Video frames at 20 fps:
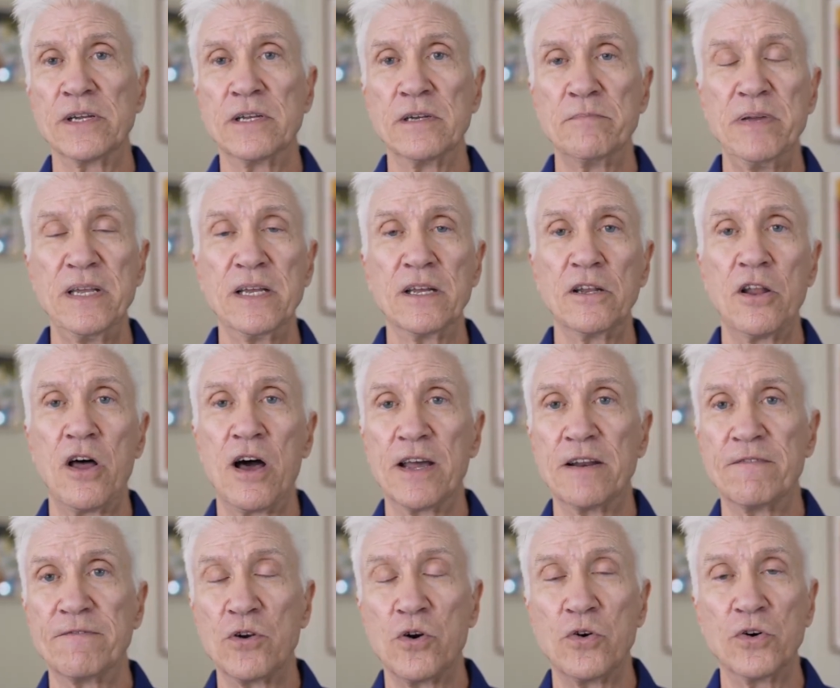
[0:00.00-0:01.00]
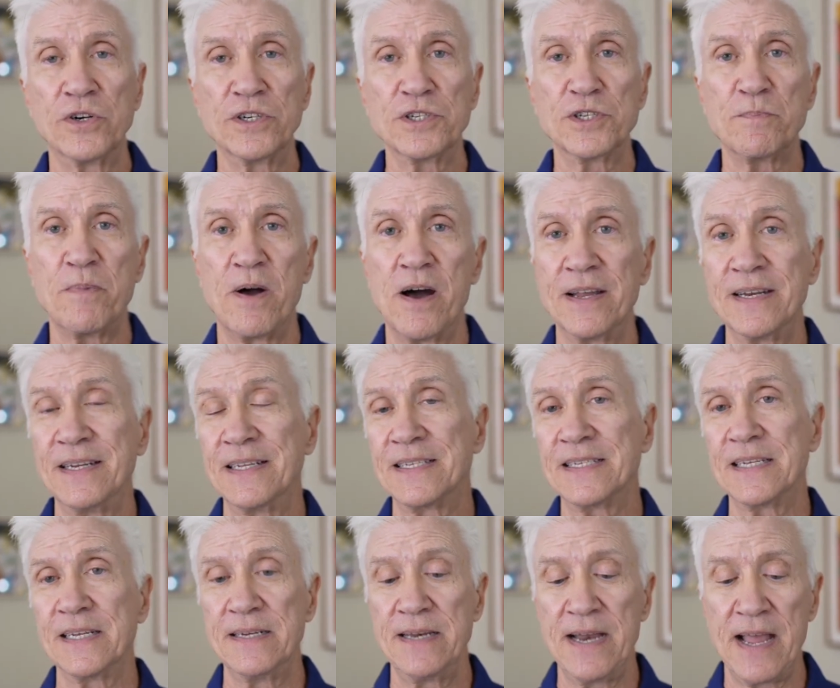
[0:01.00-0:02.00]
could be a lot of
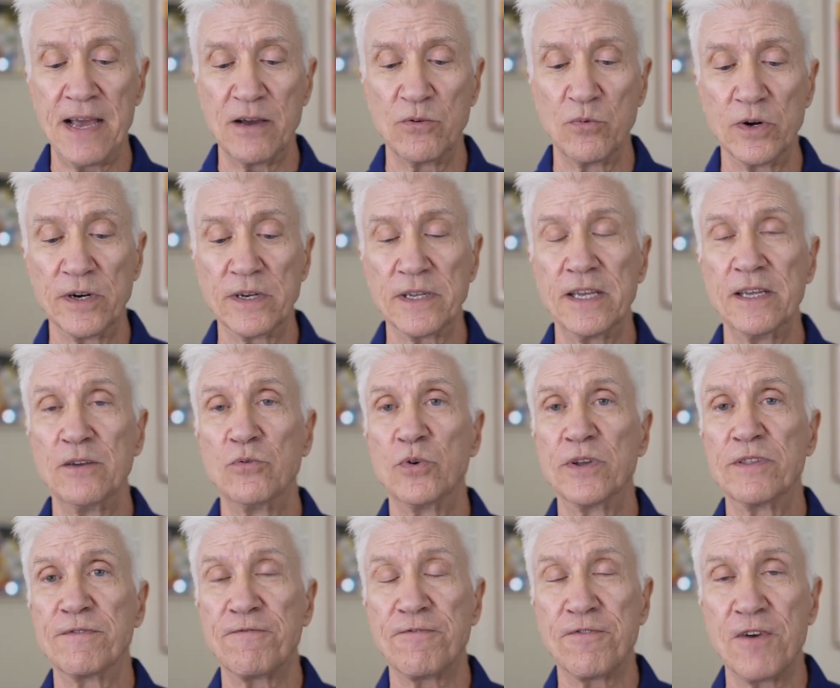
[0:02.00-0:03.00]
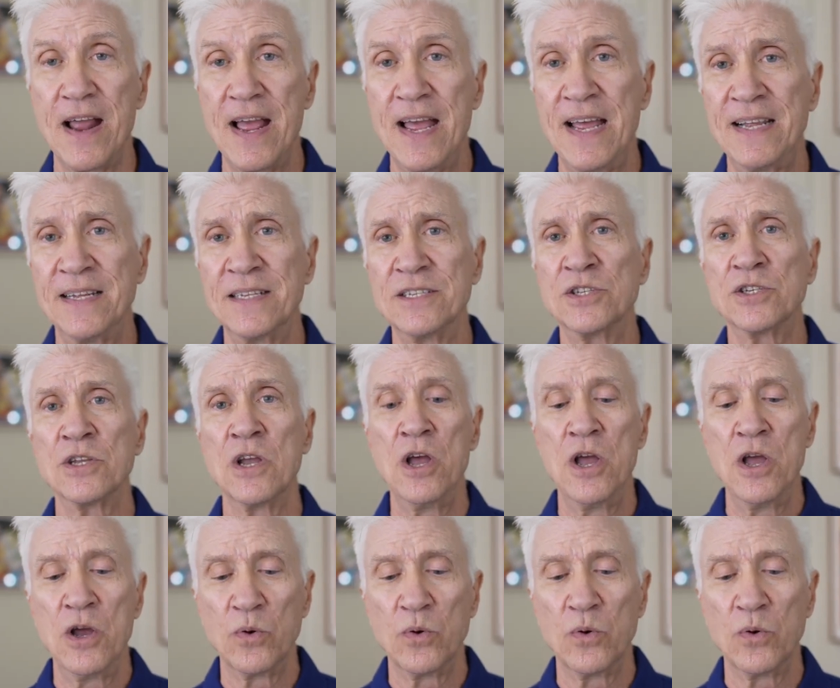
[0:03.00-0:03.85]
correspondence and networking with friends,